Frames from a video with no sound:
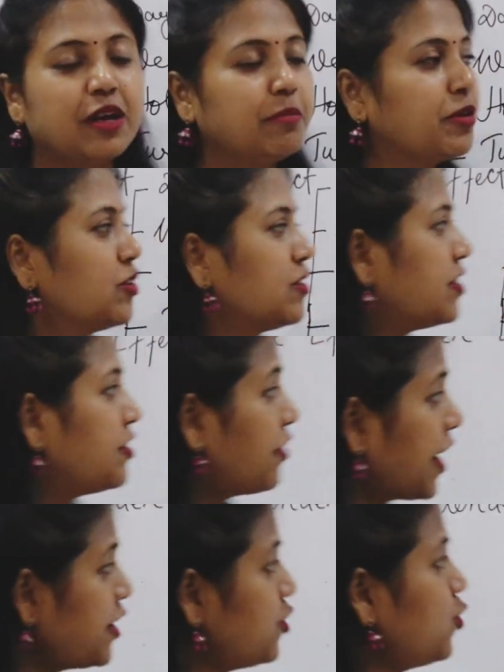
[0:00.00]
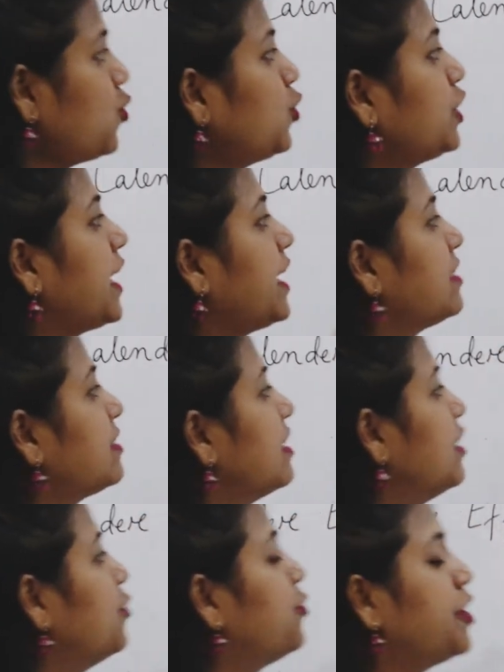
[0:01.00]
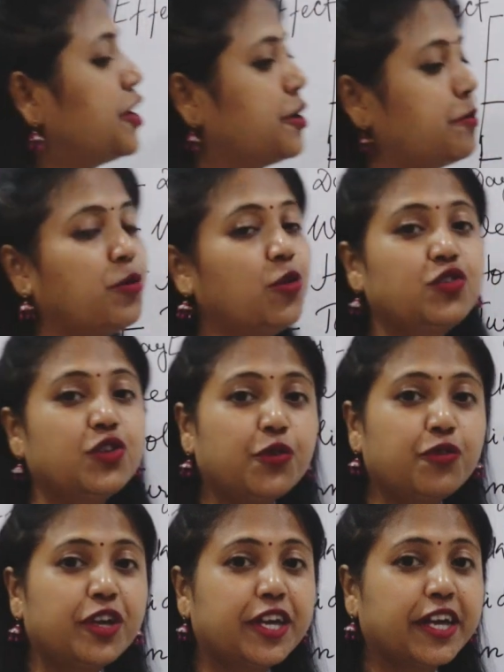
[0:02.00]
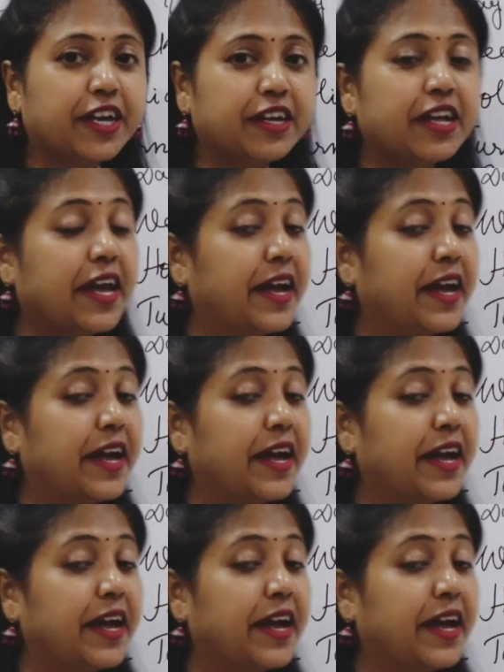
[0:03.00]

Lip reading: Because if I know that we are approaching weekend,